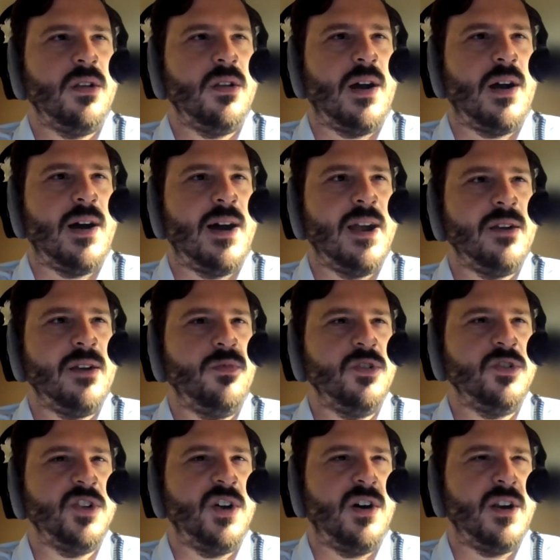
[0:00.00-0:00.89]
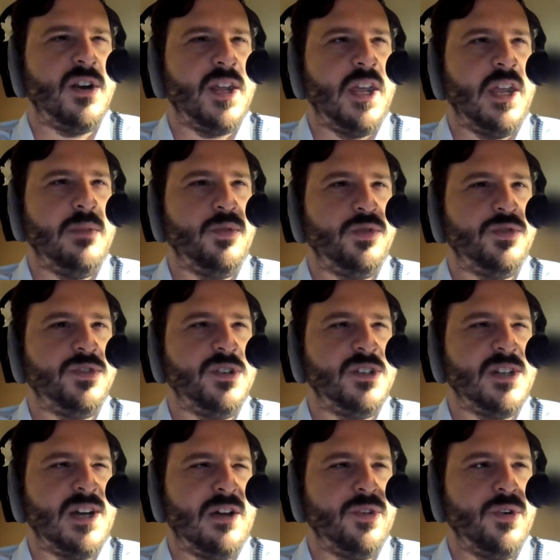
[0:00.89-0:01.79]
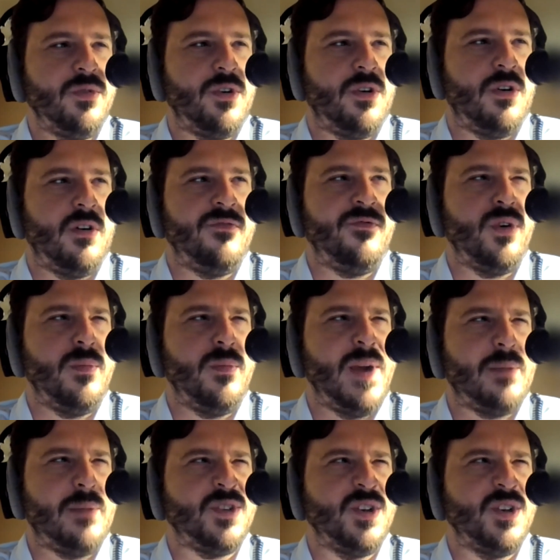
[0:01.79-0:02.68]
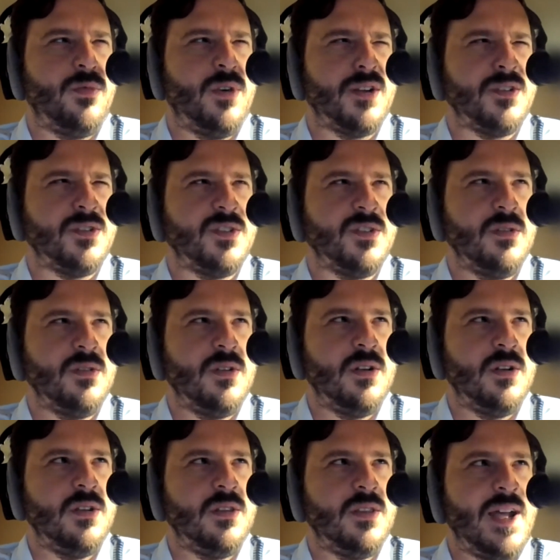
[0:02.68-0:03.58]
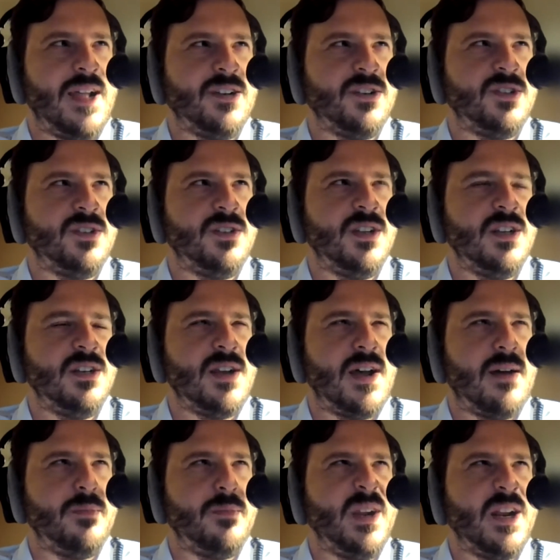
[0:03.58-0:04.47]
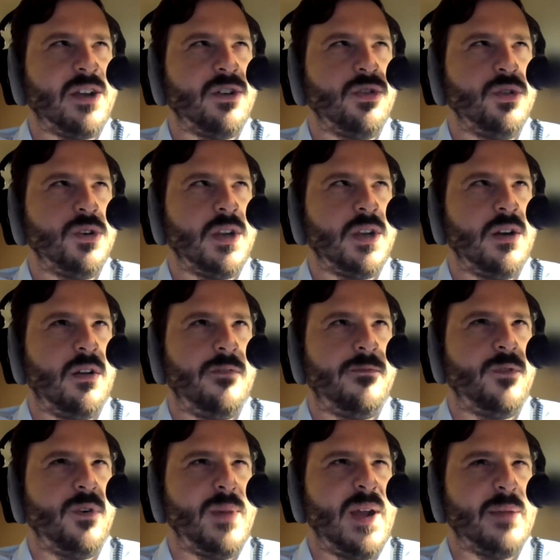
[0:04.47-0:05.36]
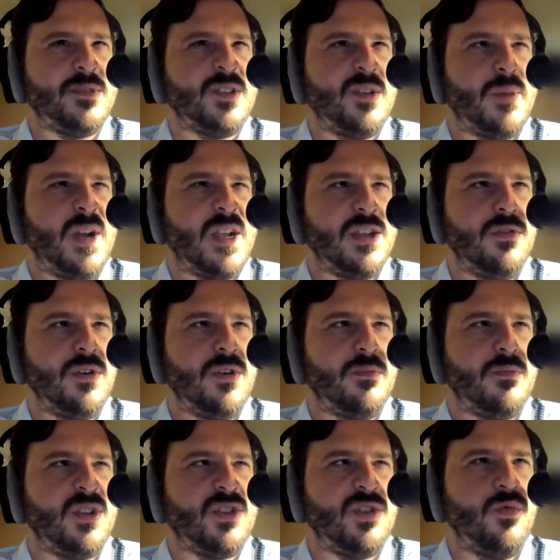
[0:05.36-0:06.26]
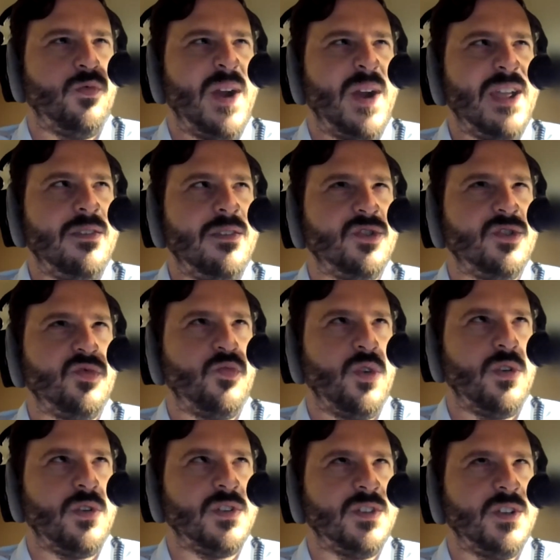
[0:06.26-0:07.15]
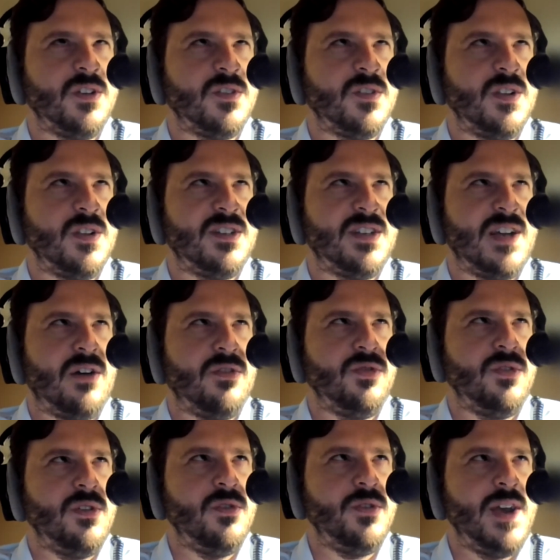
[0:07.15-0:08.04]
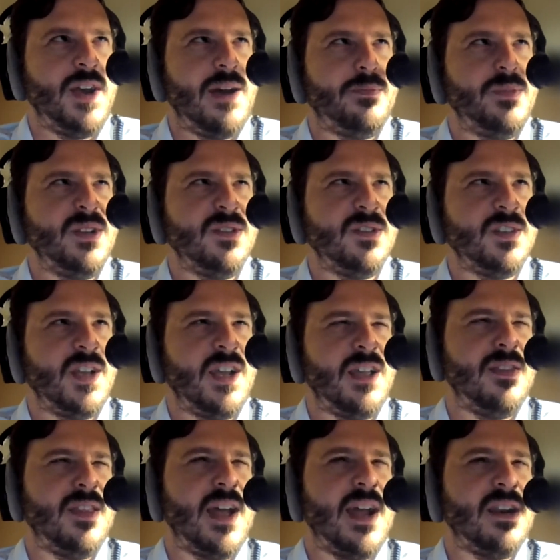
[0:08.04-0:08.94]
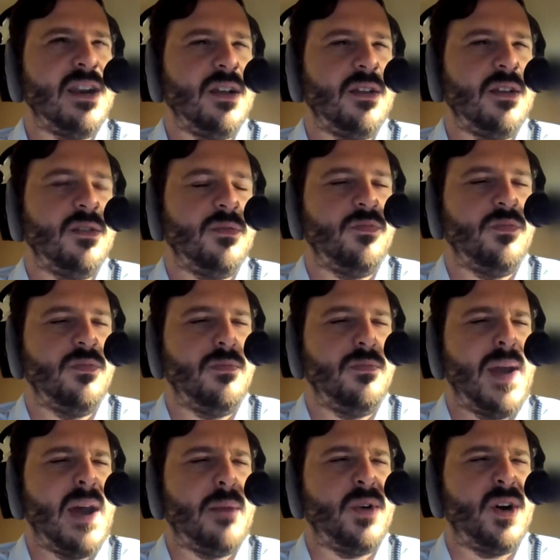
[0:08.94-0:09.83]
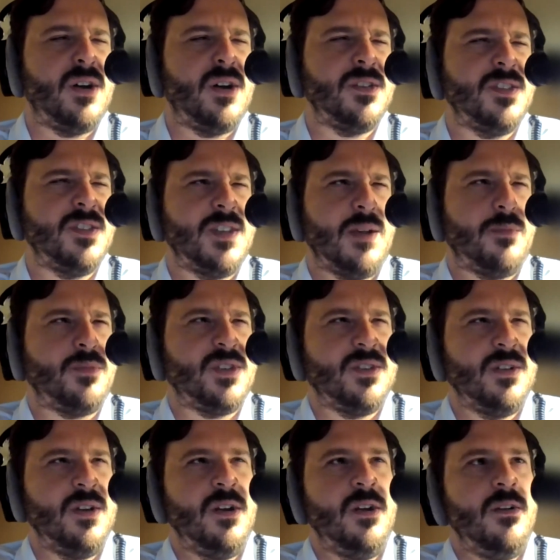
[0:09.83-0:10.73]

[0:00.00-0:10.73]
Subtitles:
I was unable to download all 4 maps at once. That did not mean I couldn't get all 4 maps on my unit, but the way this works is the download happens and then the map unzips.